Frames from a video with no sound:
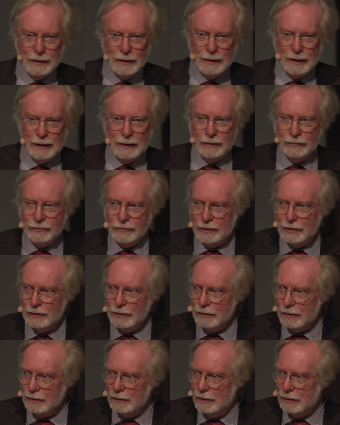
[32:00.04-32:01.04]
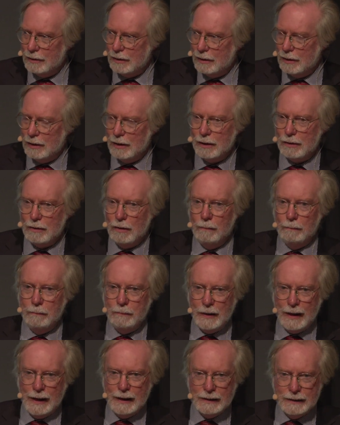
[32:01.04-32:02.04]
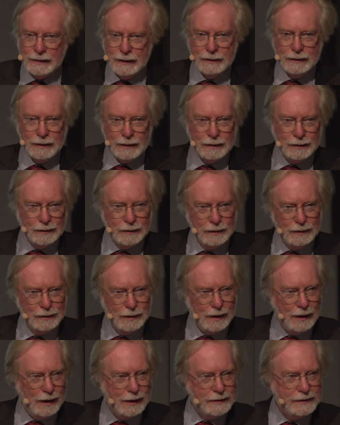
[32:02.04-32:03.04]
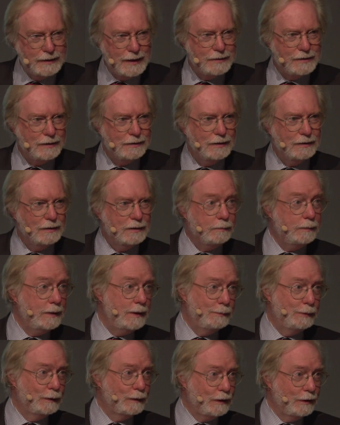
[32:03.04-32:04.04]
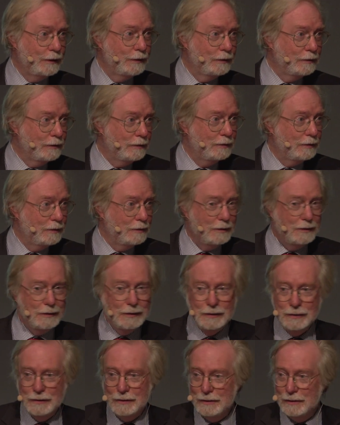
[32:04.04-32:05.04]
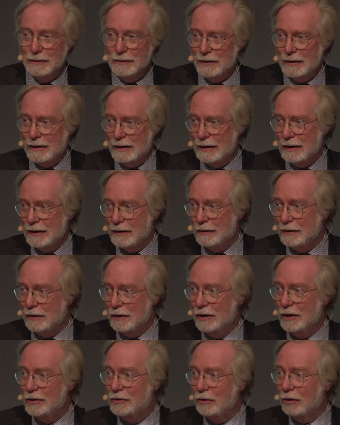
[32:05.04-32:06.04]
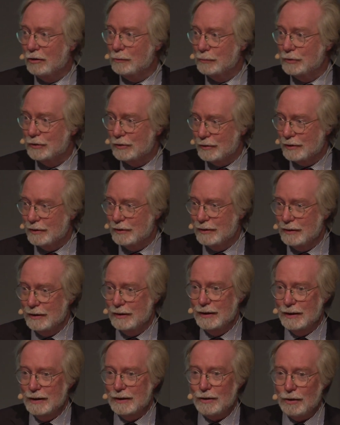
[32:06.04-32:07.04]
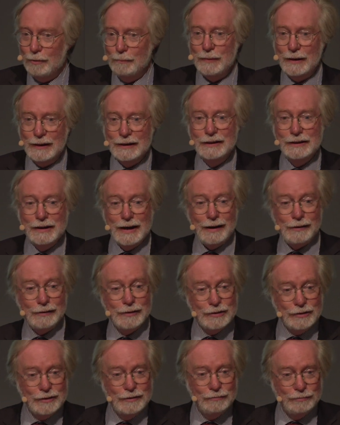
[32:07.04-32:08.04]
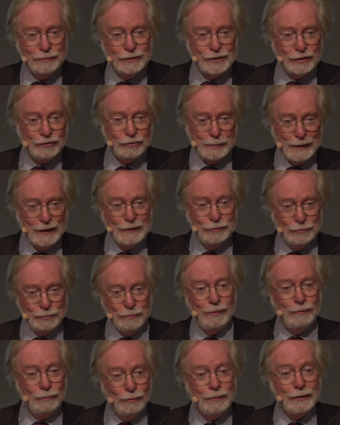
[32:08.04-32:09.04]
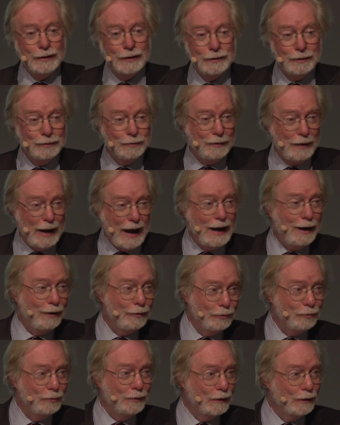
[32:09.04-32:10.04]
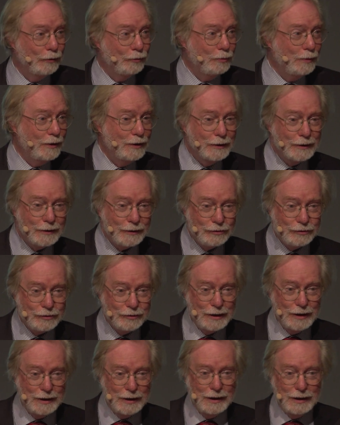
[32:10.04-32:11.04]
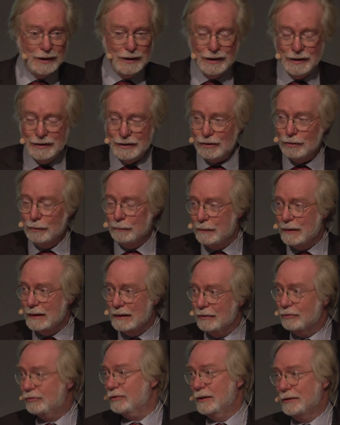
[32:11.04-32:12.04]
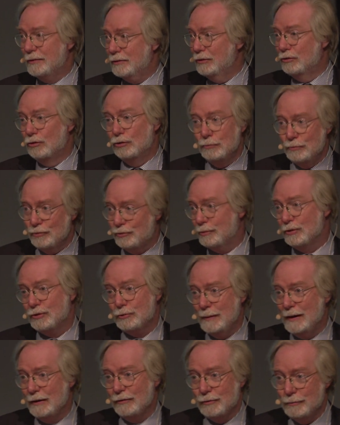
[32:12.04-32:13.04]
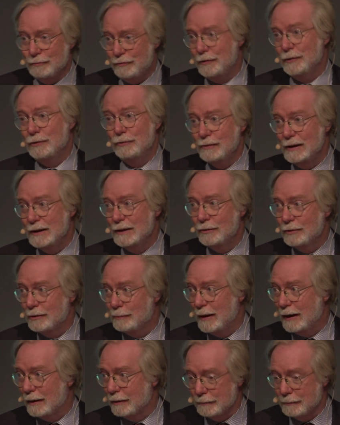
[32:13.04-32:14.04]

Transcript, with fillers: It has a, a compelling identity that people can uh, adopt, a compelling narrative which explains what, what, how the world works, and a compelling set of norms which makes them feel really good about